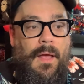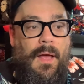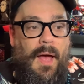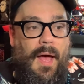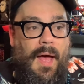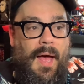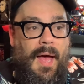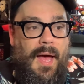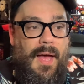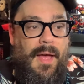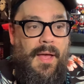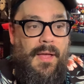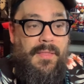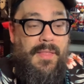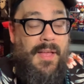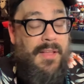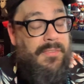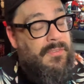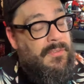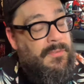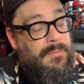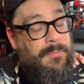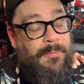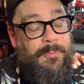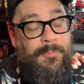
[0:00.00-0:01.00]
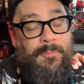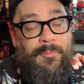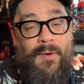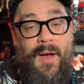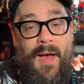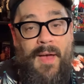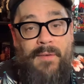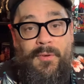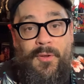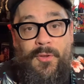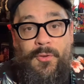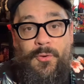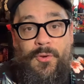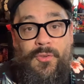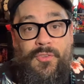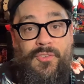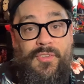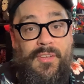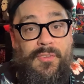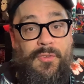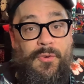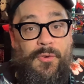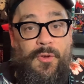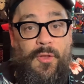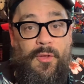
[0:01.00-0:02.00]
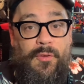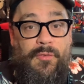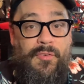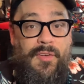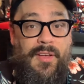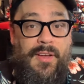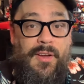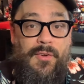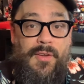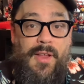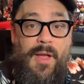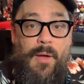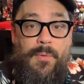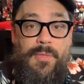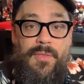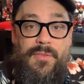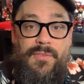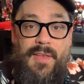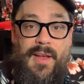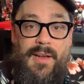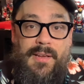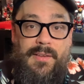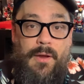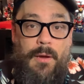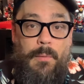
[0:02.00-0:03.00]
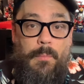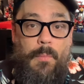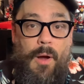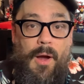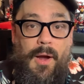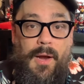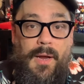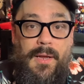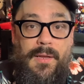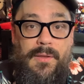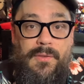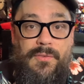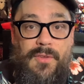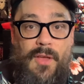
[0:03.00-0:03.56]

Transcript: that's a $500, $600 figure now in the secondary market.